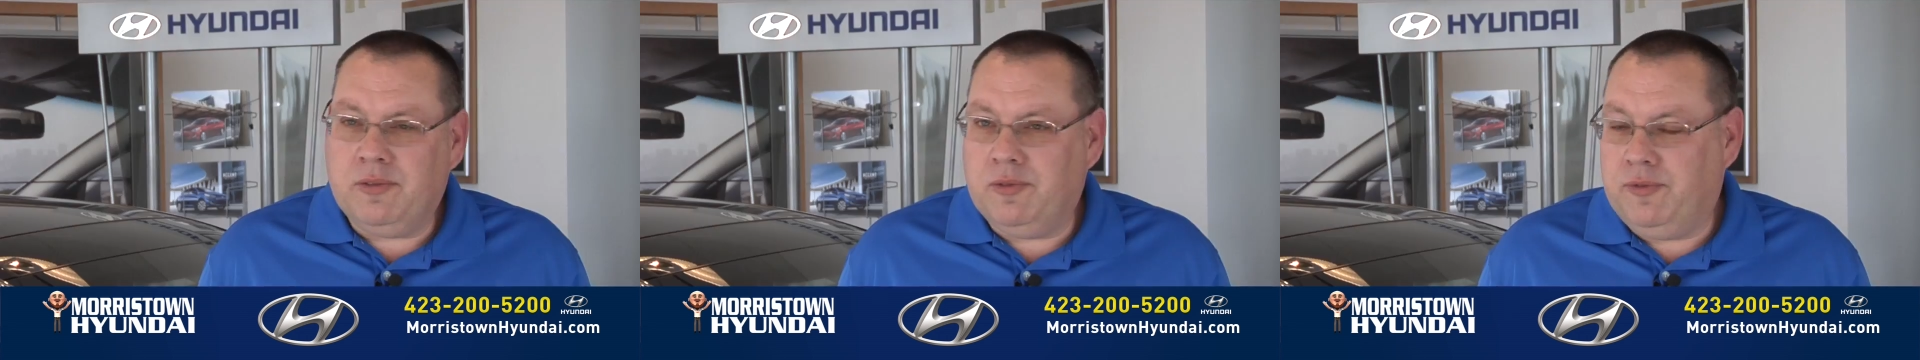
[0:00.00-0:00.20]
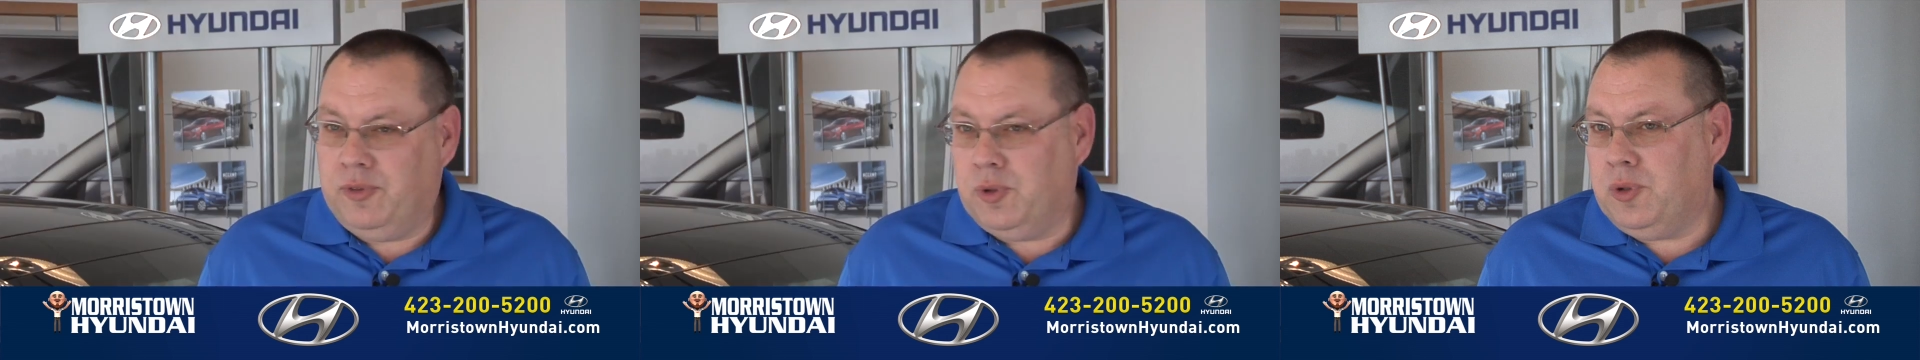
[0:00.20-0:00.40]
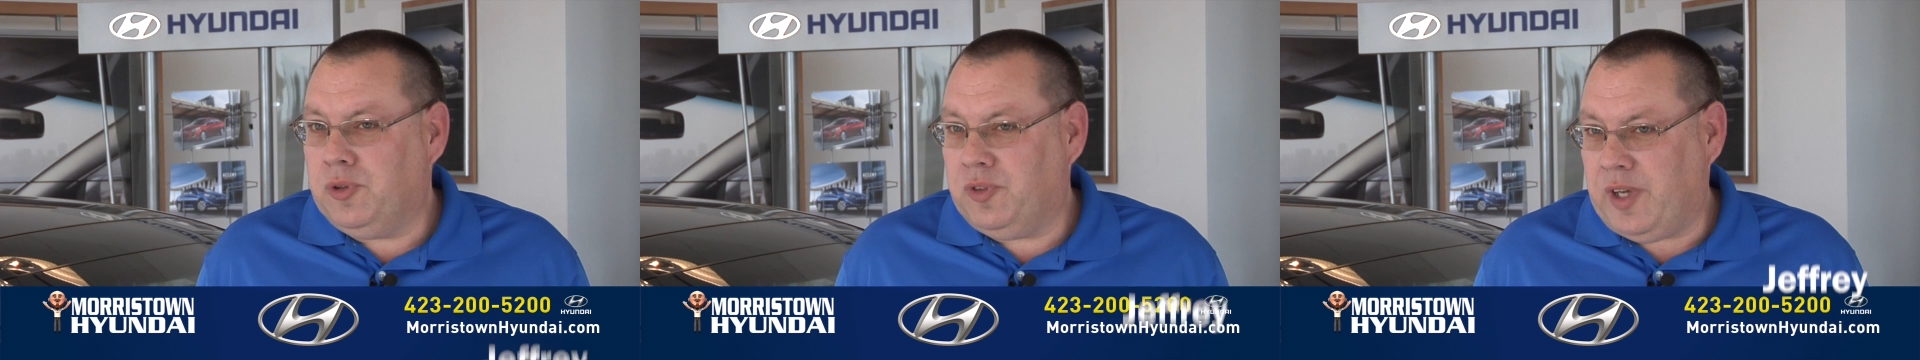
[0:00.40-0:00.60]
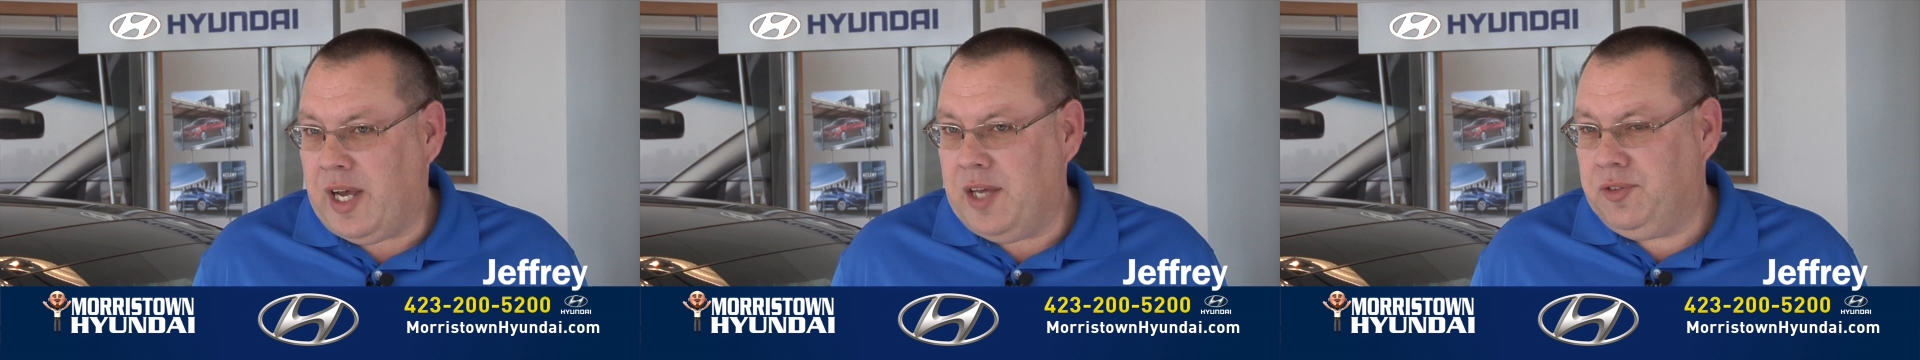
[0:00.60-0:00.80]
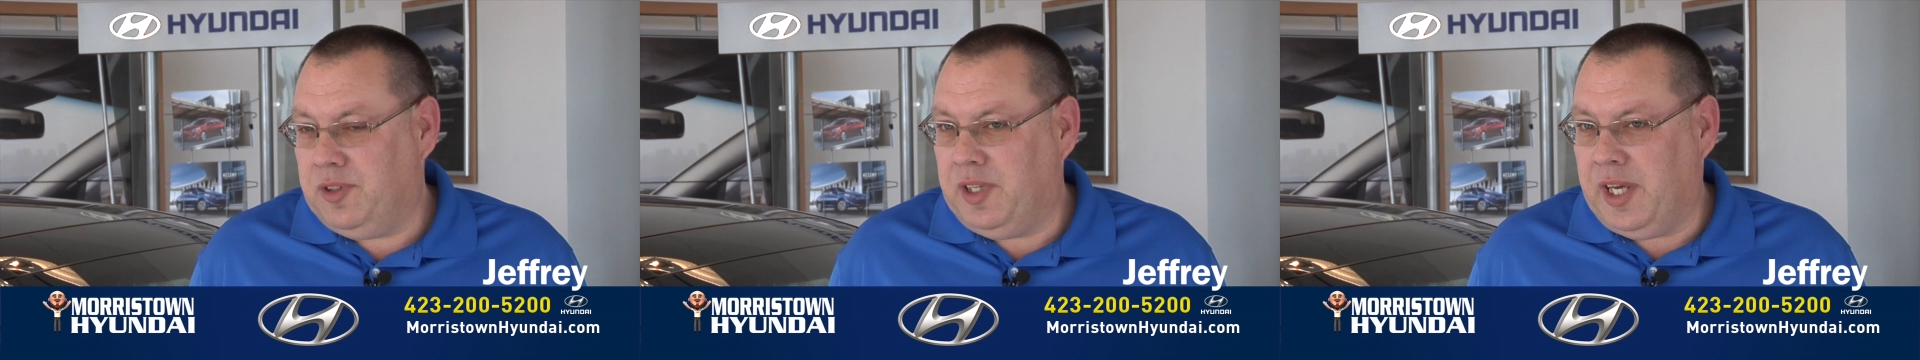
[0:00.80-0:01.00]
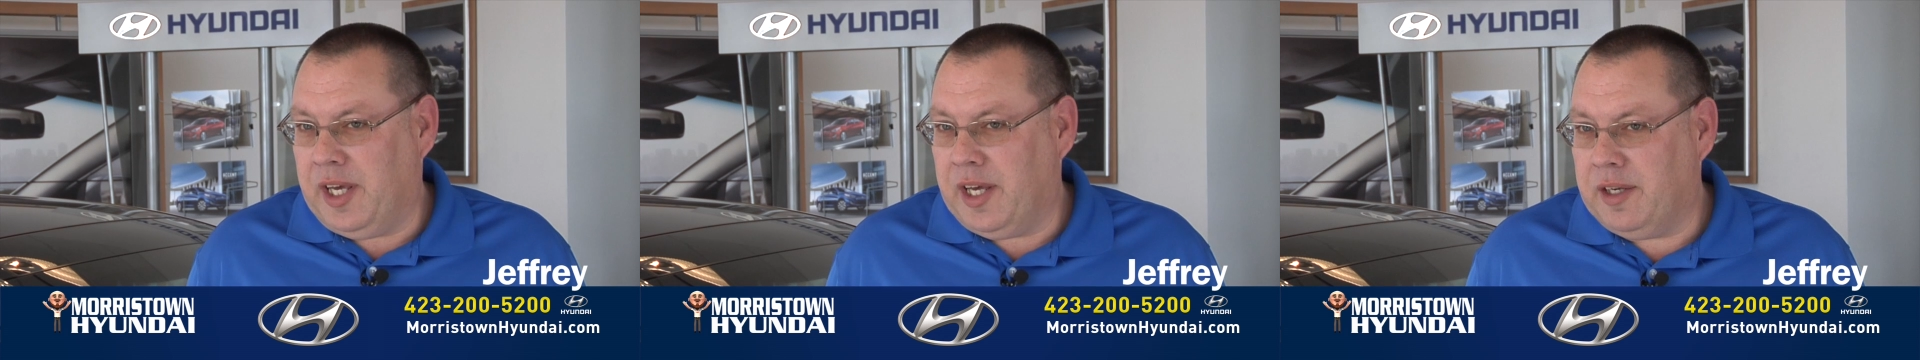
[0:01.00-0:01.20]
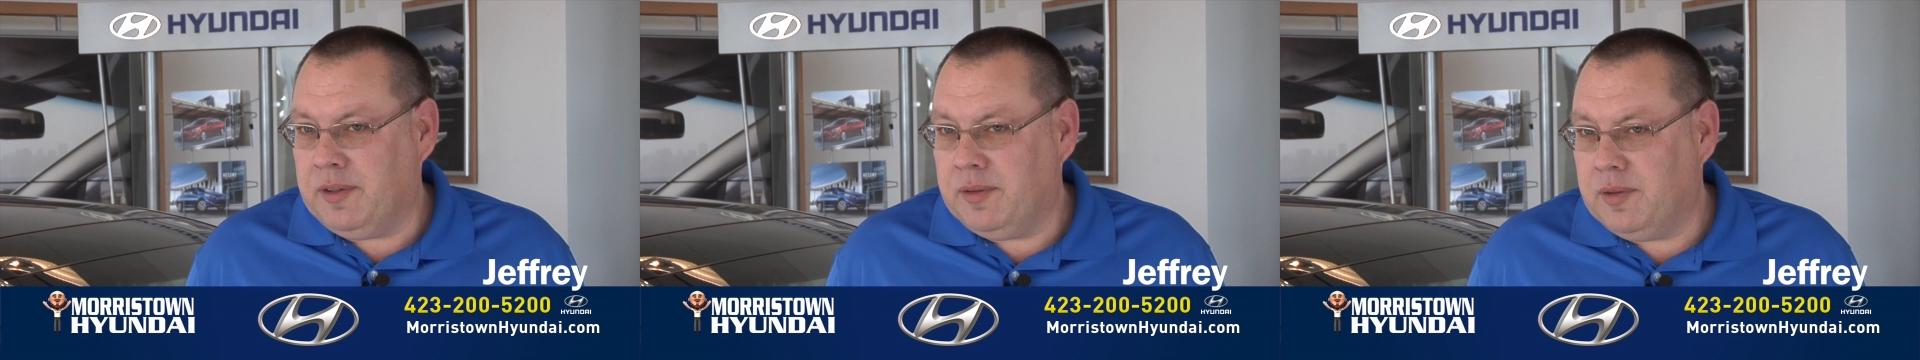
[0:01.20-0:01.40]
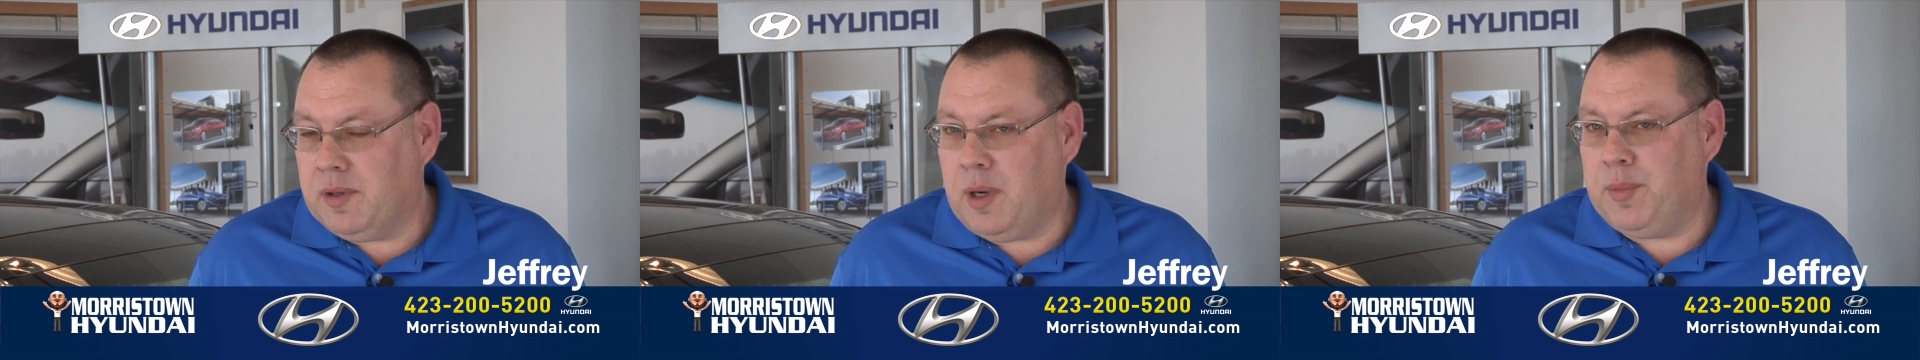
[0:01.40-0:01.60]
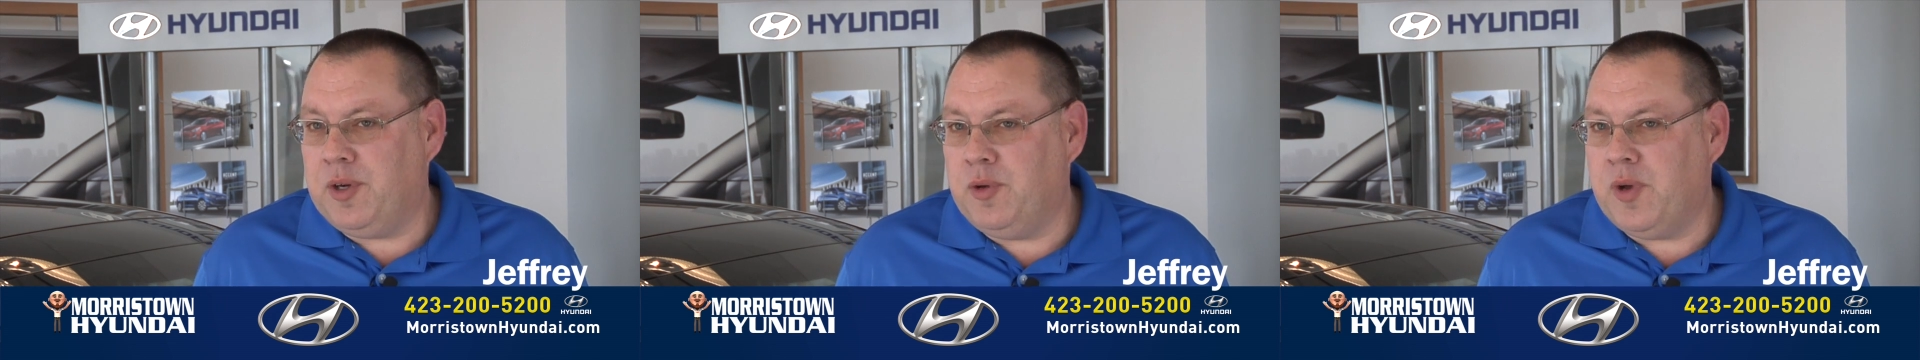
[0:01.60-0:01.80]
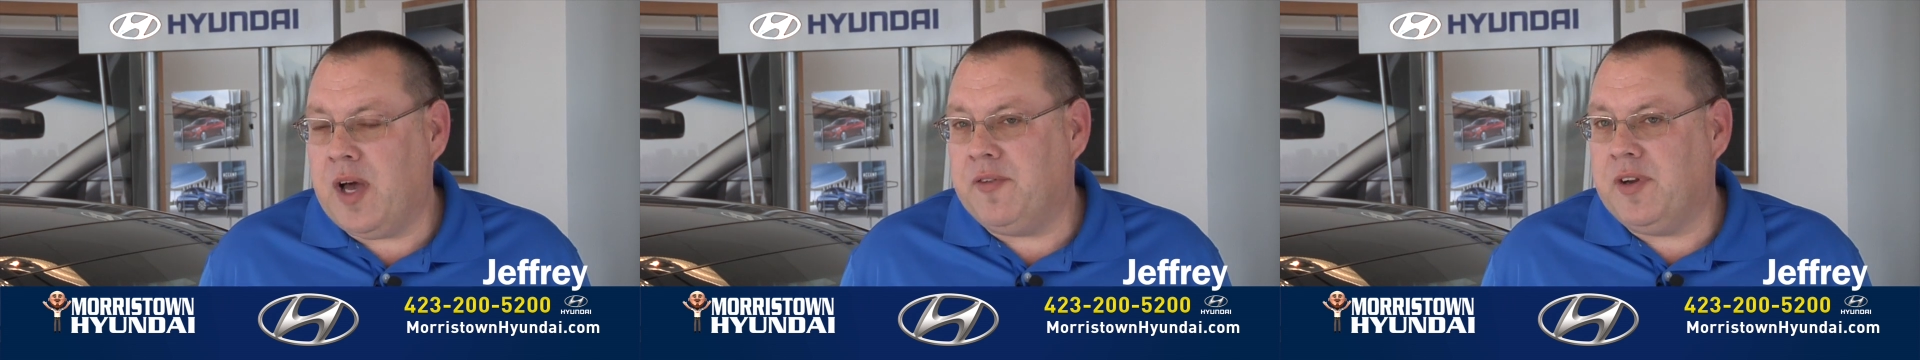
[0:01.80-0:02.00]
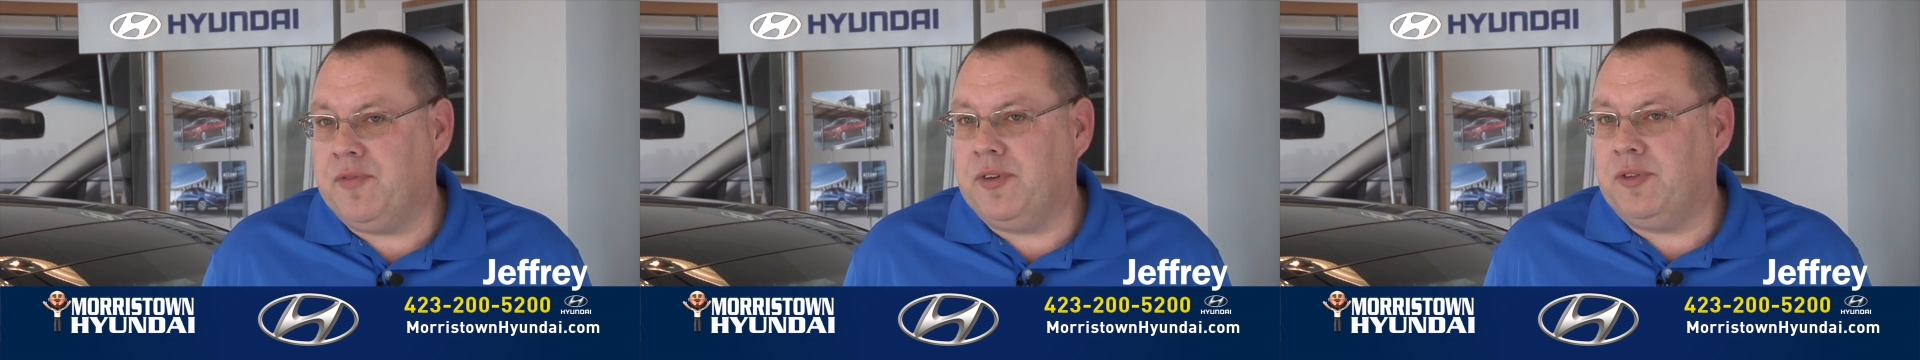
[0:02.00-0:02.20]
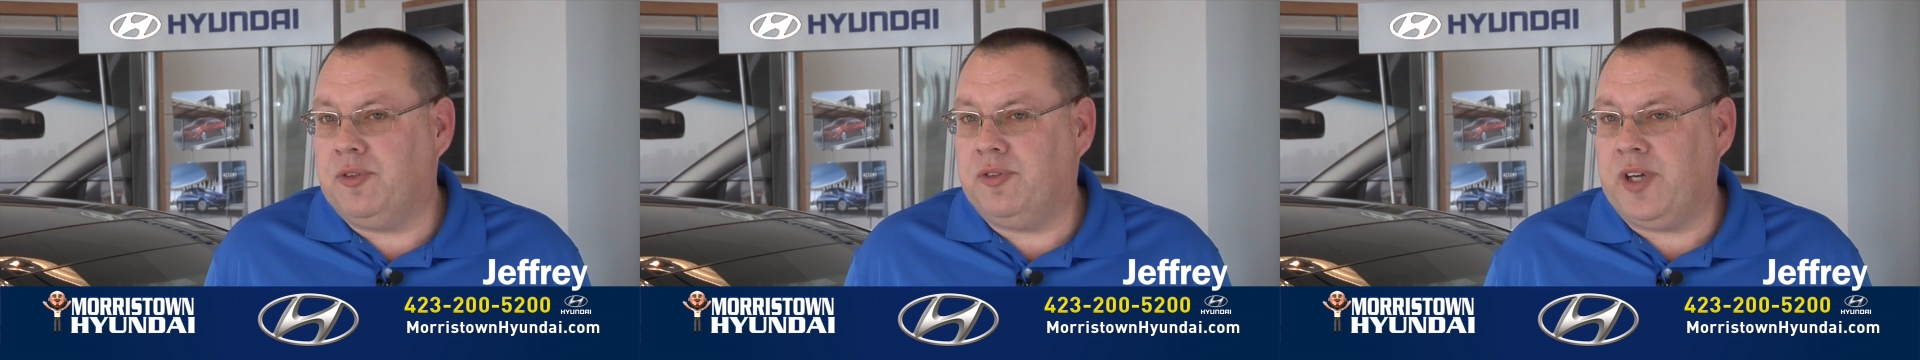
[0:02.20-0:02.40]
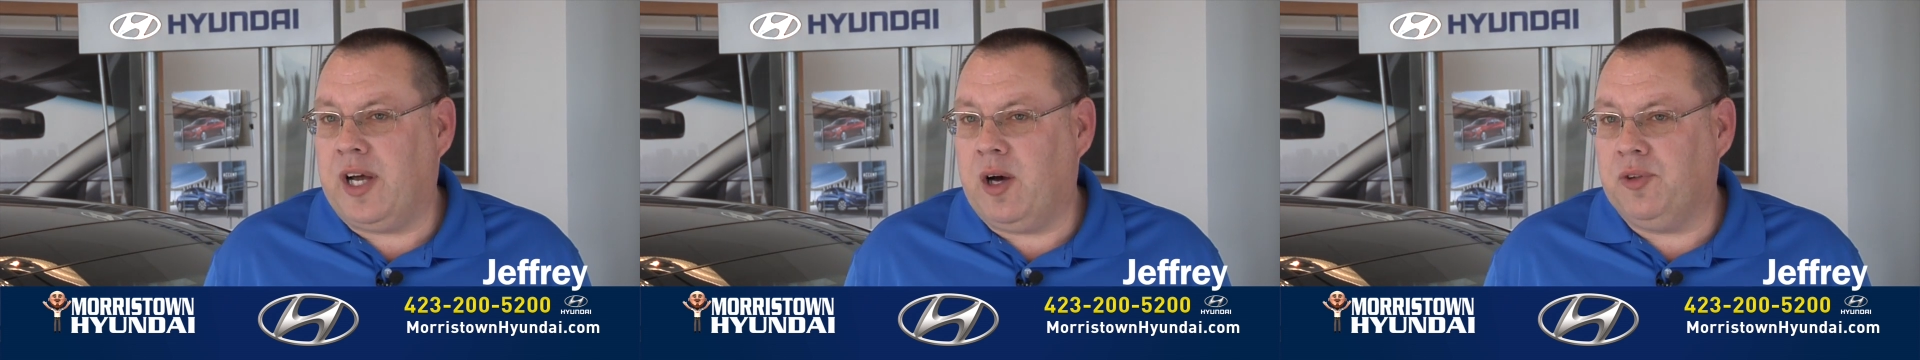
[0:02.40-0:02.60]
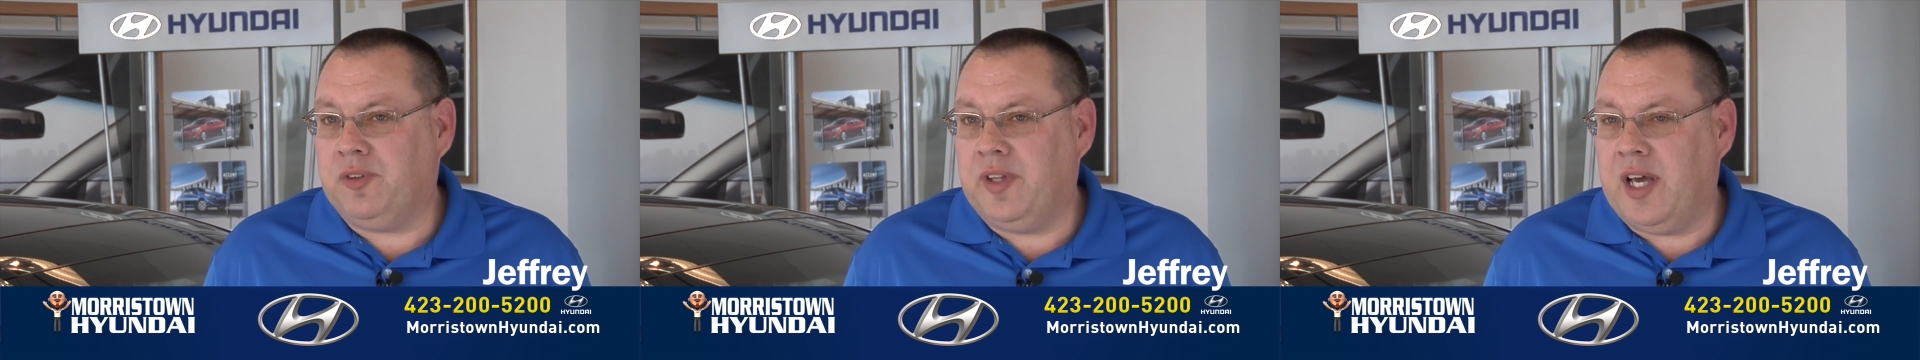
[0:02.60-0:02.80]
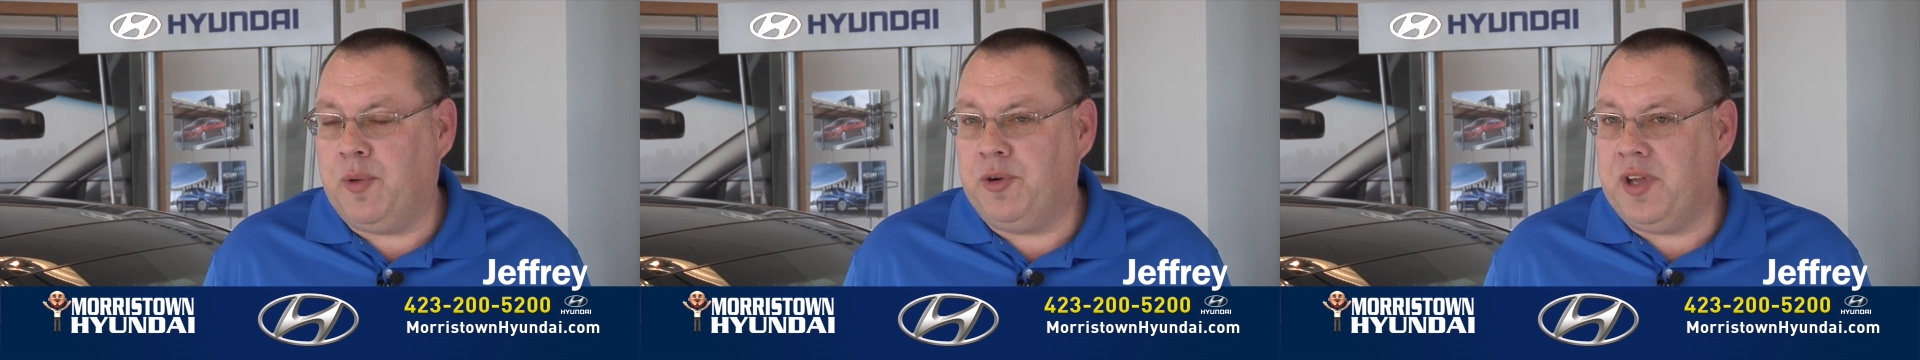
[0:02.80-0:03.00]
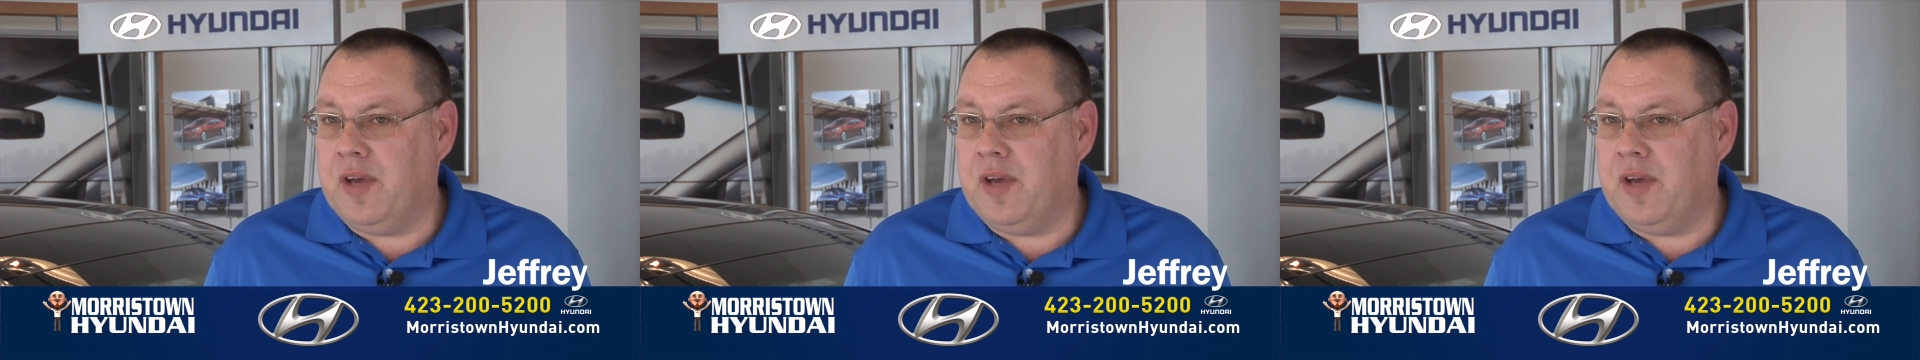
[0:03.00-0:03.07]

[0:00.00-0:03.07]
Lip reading: Full-size sedan. I mean, you have different styles in that one.